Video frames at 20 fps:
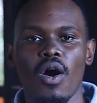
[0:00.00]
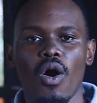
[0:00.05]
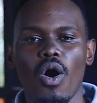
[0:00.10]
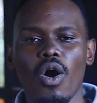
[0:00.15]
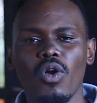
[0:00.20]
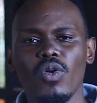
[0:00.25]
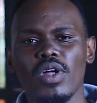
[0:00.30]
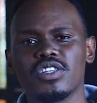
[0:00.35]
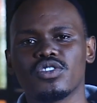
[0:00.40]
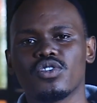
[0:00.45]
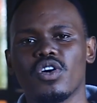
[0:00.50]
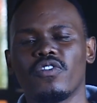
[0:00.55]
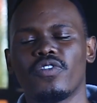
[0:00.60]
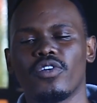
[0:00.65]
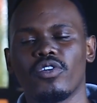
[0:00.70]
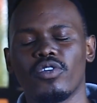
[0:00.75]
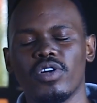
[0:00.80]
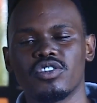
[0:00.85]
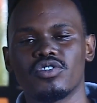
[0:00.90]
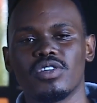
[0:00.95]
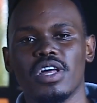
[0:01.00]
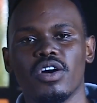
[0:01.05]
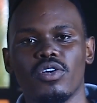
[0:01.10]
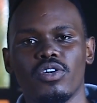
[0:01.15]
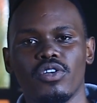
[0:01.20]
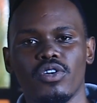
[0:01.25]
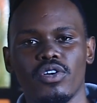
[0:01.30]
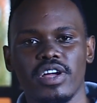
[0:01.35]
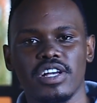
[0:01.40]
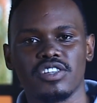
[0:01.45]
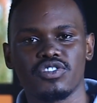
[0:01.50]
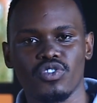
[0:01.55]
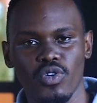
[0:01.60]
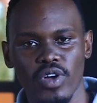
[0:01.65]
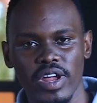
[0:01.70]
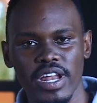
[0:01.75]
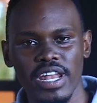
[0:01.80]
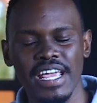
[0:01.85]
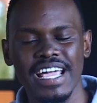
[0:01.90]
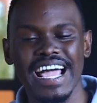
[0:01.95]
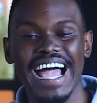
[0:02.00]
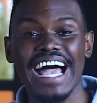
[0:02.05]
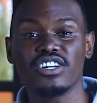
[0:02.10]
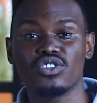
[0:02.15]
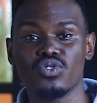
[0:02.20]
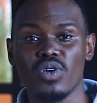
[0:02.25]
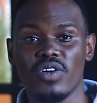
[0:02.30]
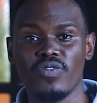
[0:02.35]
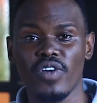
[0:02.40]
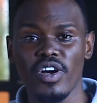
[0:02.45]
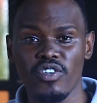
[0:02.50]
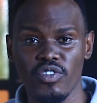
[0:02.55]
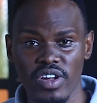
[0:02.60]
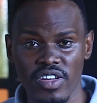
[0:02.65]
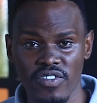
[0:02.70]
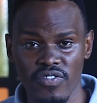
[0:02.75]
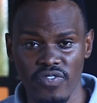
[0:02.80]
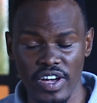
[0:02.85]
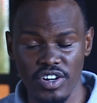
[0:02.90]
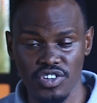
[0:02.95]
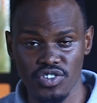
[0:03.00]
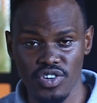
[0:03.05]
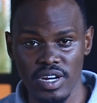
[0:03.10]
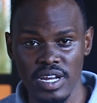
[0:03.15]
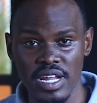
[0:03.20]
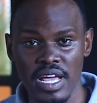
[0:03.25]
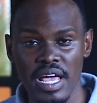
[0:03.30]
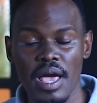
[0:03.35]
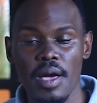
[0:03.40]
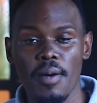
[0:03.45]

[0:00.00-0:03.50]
Always go for regular gonorrhea screening, and to avoid reinfection,